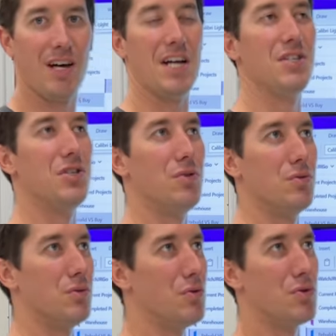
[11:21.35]
and you
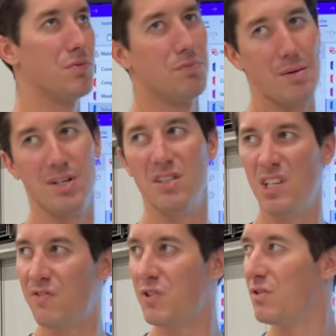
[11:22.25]
lose maybe a
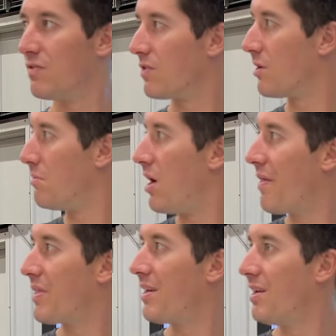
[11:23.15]
lift for a
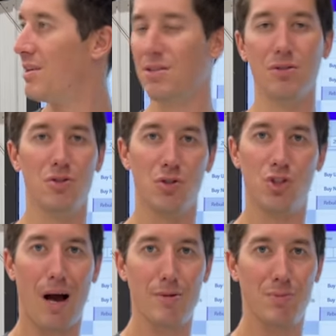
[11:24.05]
month. You lose your
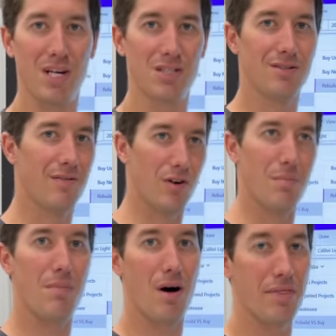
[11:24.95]
shop space for a
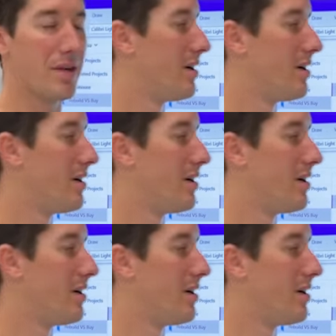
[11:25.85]
month.